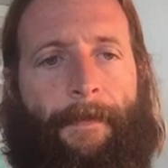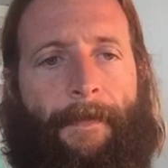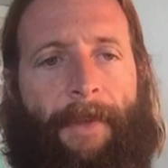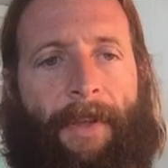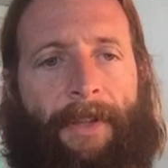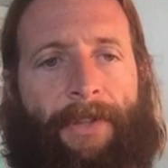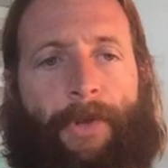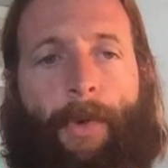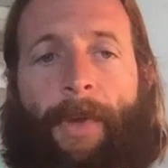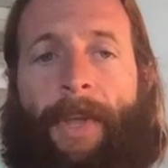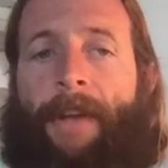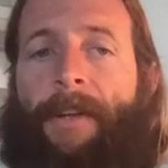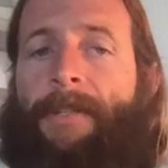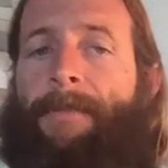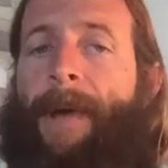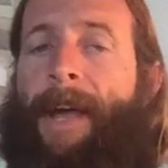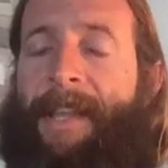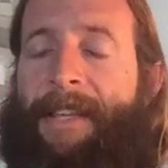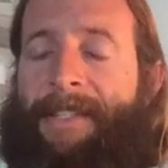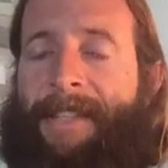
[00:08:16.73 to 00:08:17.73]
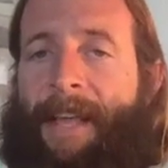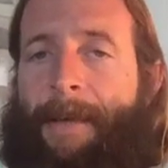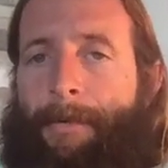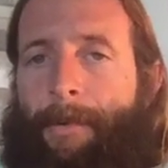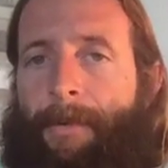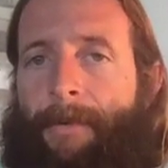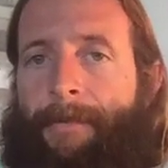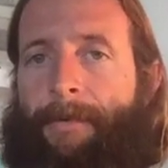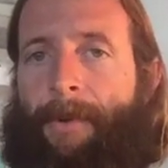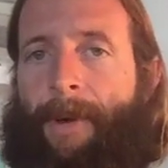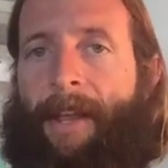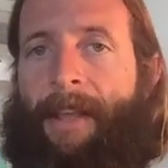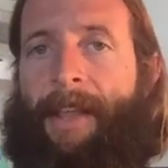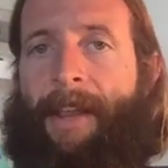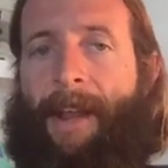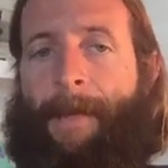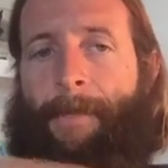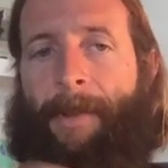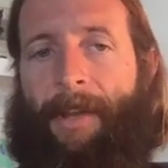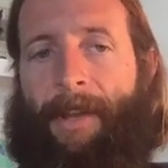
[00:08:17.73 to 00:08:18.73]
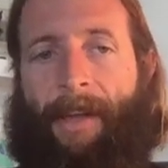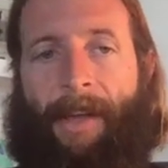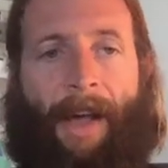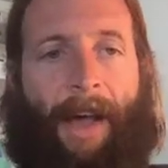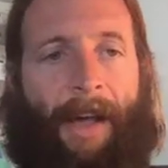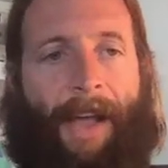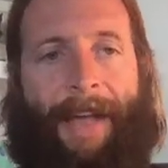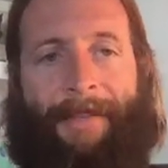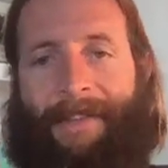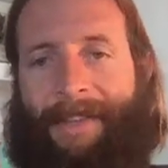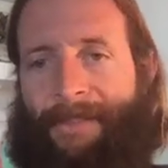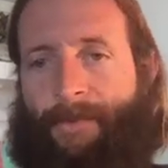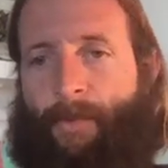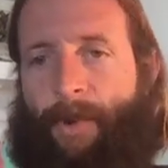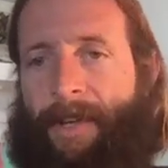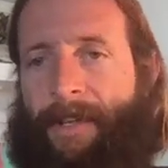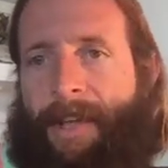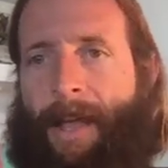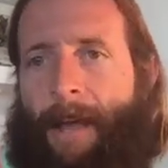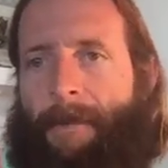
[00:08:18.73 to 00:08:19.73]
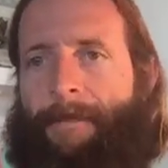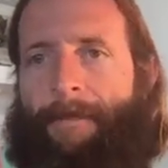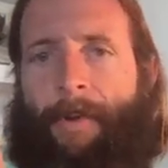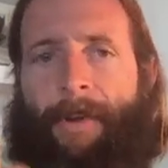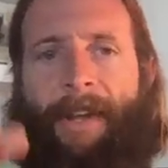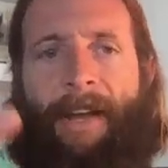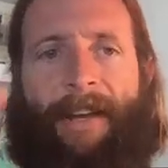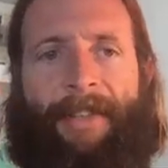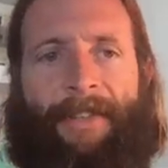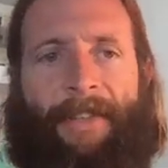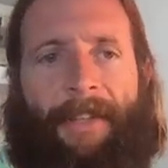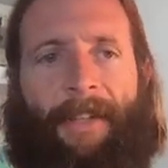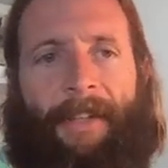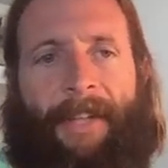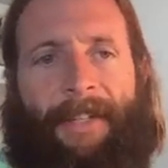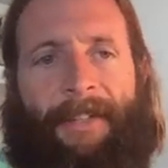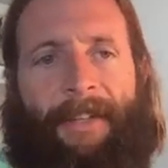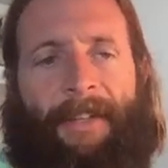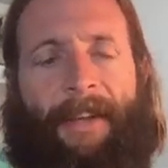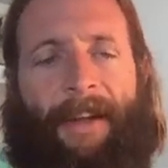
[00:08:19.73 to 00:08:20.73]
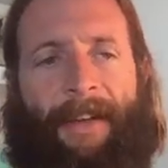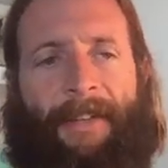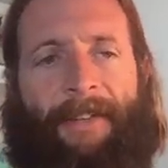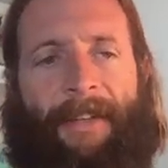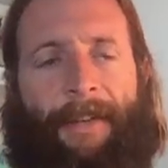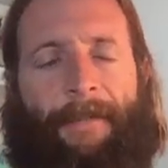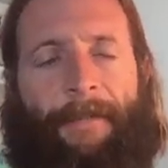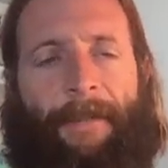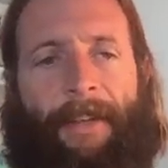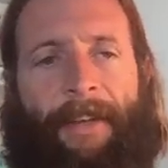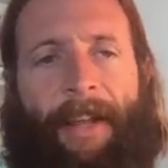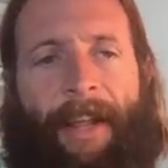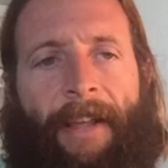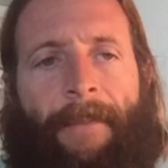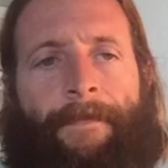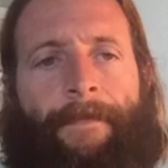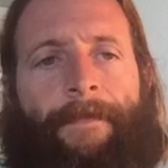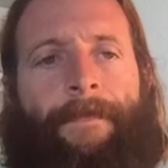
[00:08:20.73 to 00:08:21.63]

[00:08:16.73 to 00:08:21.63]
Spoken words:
And so here's my example, right? And I'll have this written down for you guys in the lesson content for the day.